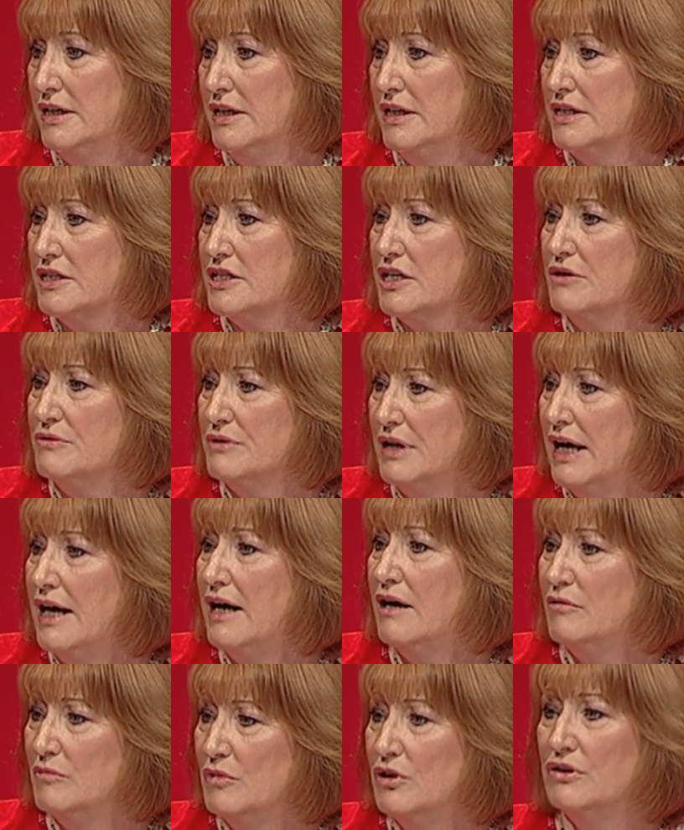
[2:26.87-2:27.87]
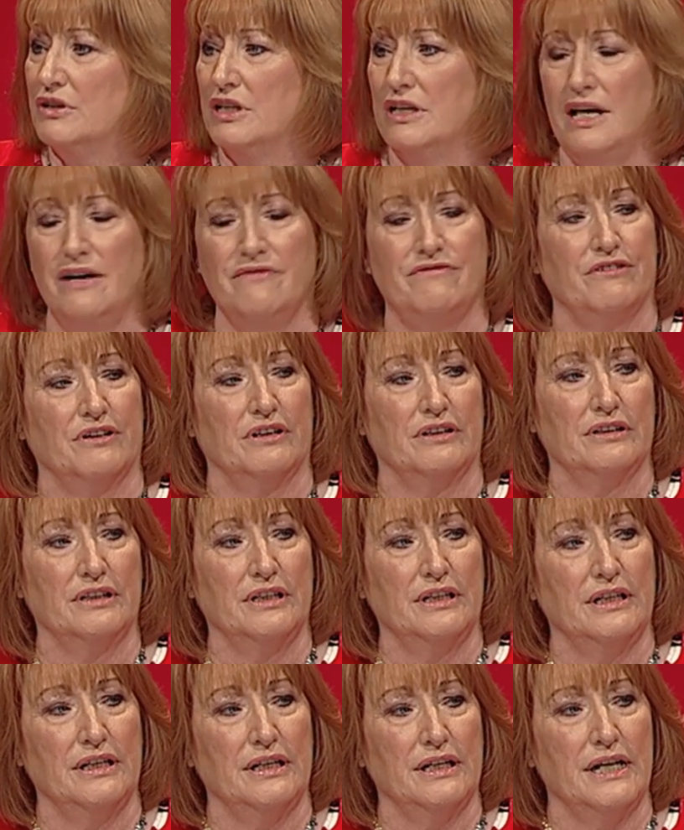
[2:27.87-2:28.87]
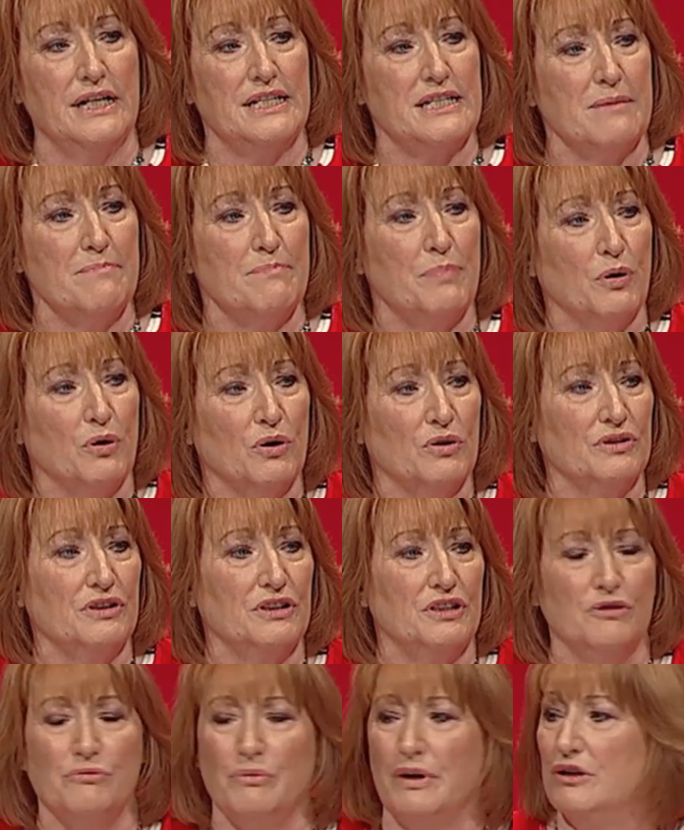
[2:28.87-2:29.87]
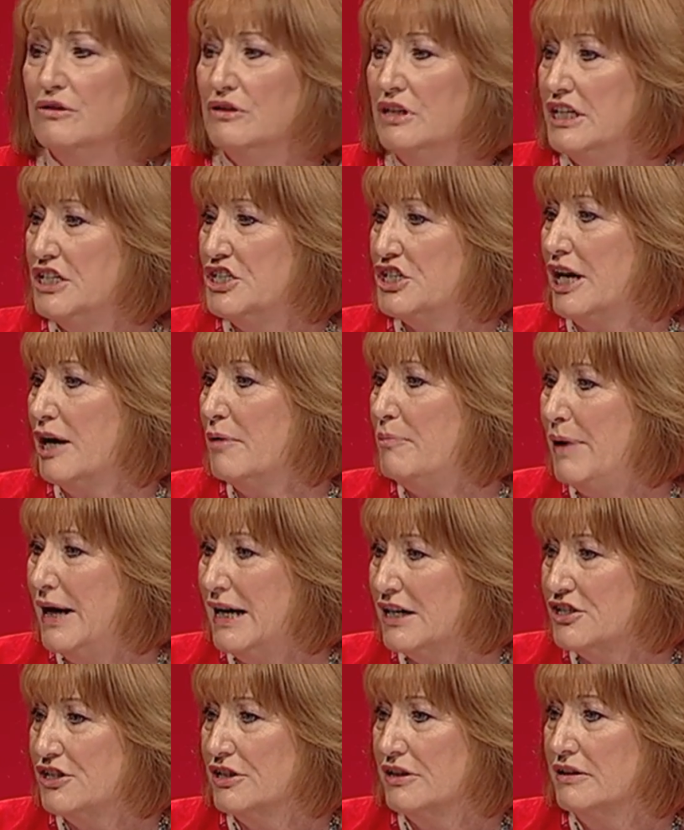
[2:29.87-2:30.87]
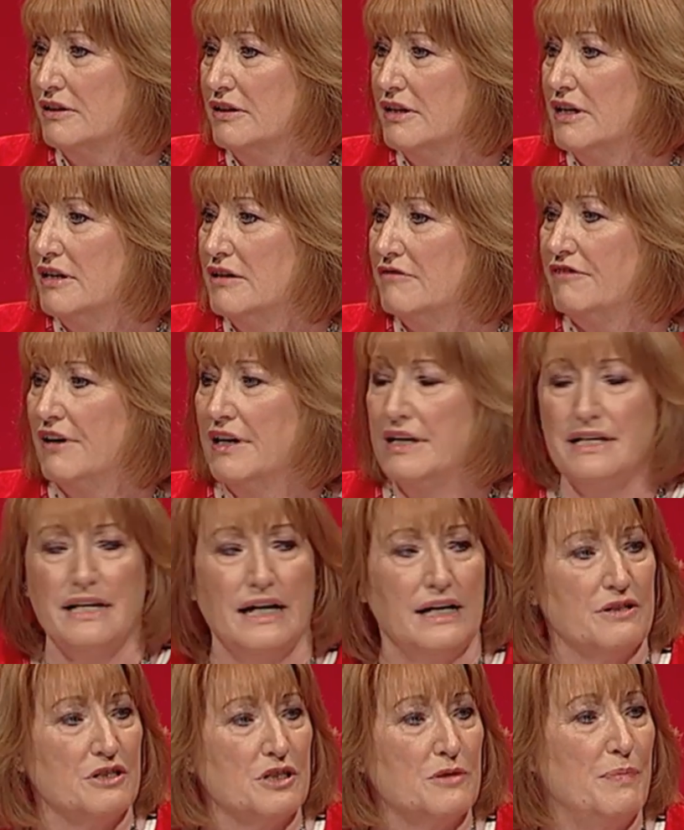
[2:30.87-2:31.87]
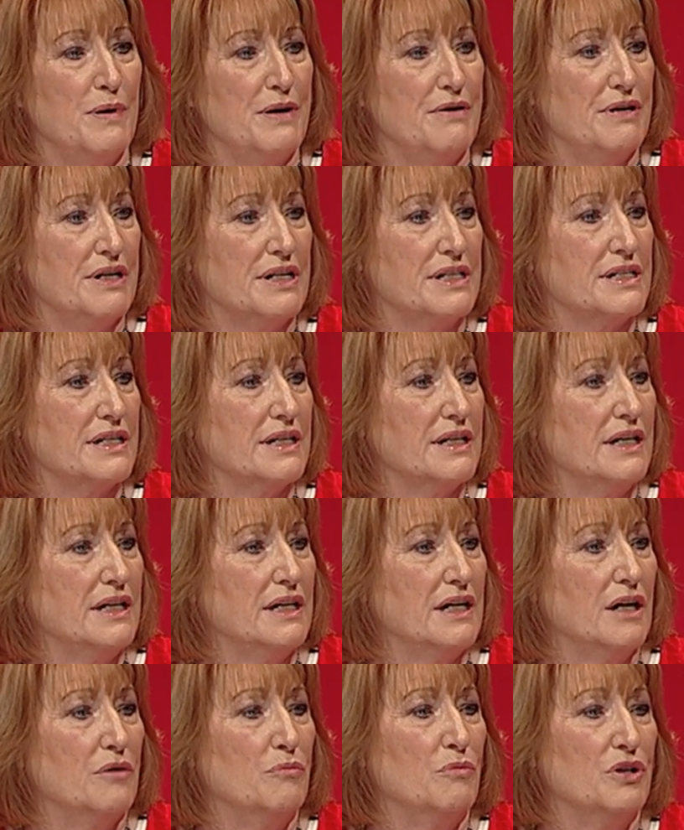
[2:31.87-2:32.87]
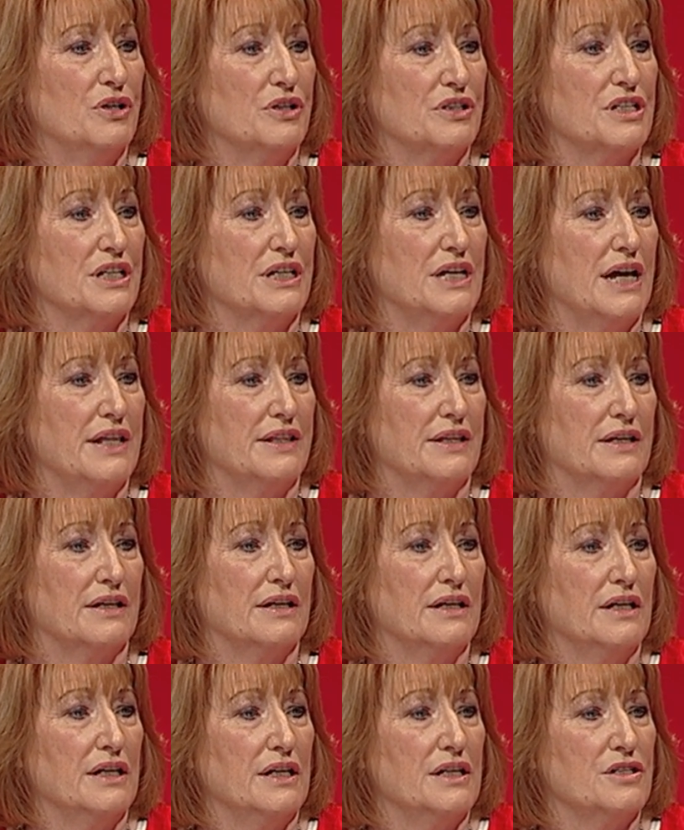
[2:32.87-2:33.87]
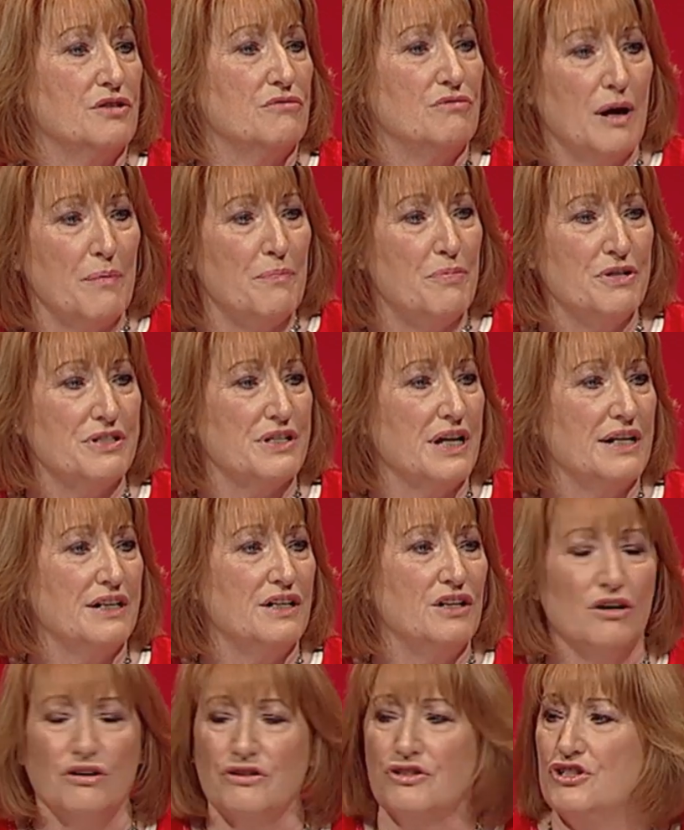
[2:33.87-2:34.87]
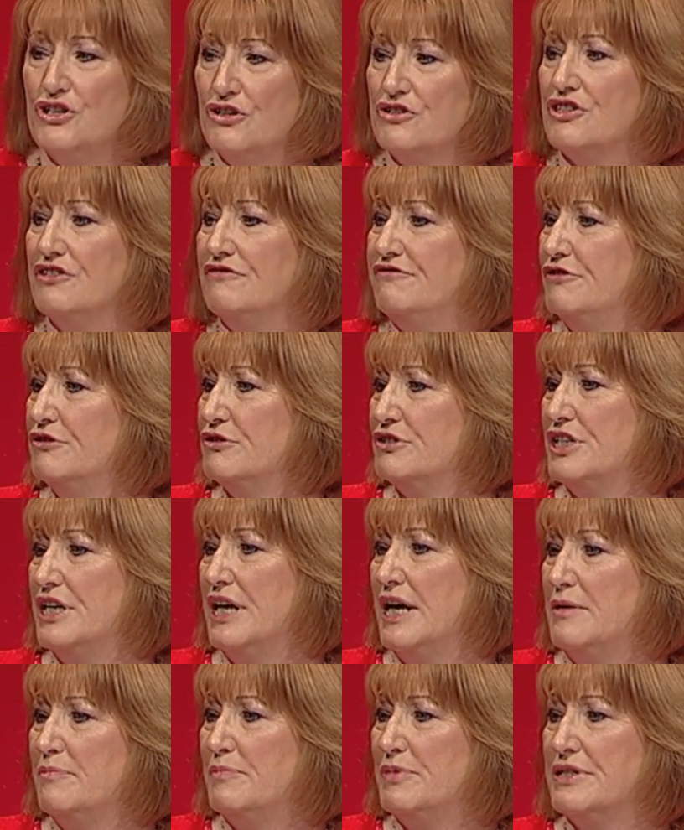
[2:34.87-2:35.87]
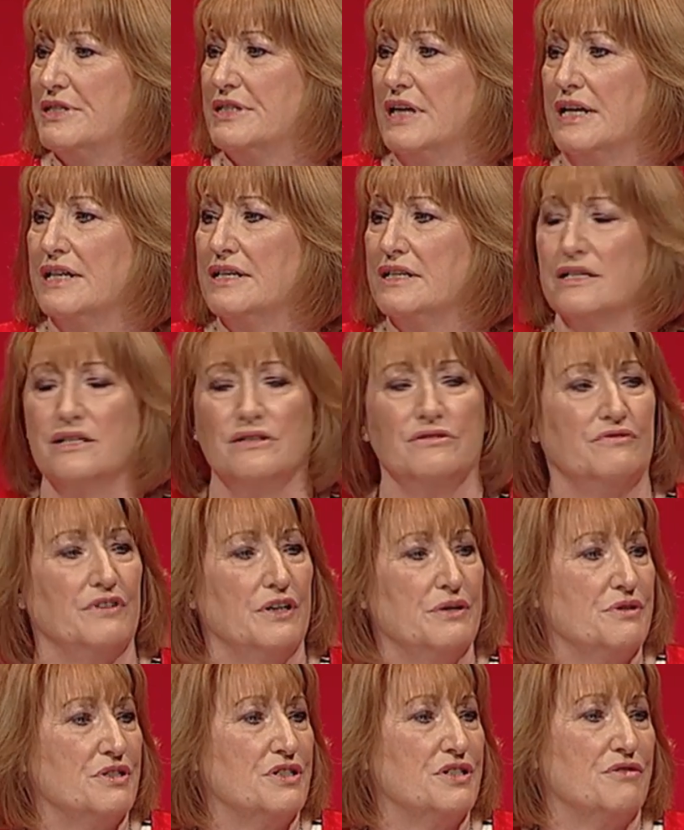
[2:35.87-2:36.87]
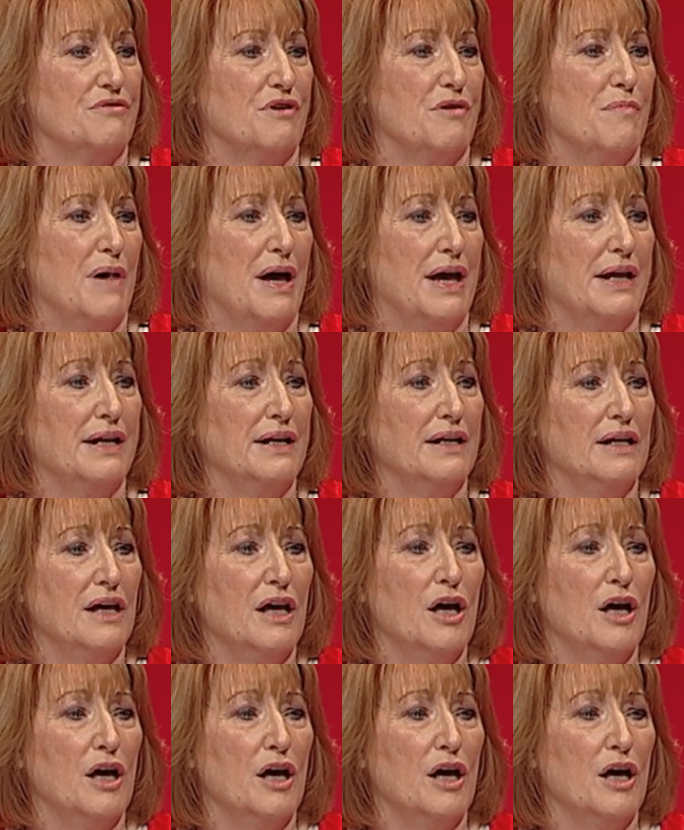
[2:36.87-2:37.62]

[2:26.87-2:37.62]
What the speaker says: So now more than ever, it's important that we unleash our passion, find our spirit and work together to represent not just the 48% who voted to remain,